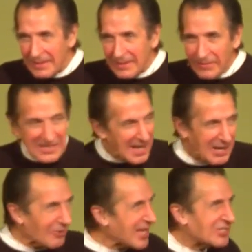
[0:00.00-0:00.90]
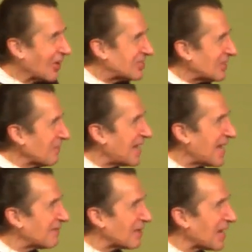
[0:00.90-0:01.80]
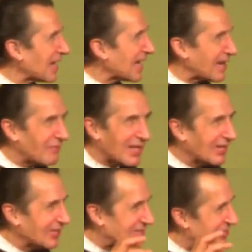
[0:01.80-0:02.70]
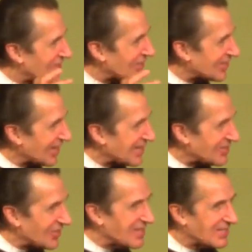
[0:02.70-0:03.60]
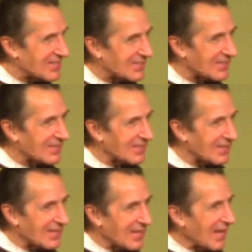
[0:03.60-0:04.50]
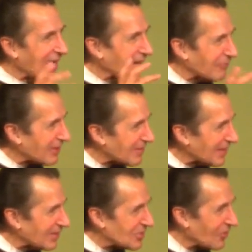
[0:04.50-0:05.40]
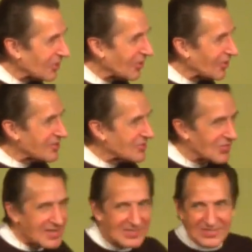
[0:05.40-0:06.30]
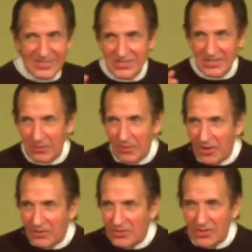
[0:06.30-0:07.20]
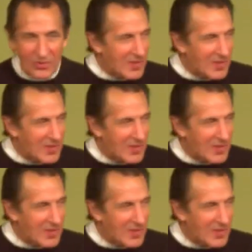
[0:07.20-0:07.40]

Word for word: What kind of resource am I to have in my life? It looks just like Jesus. Everything that's going on in Jesus is to go on in you.